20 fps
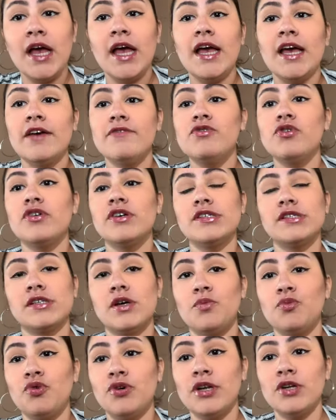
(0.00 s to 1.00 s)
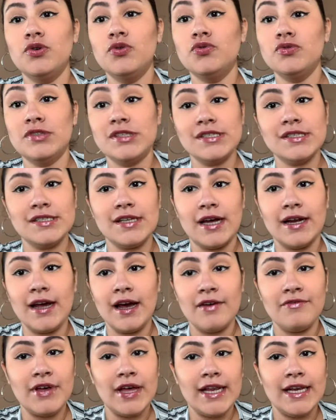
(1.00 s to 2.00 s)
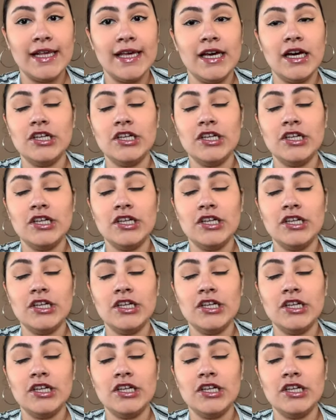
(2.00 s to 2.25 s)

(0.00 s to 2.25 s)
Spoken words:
if you are someone who does not have any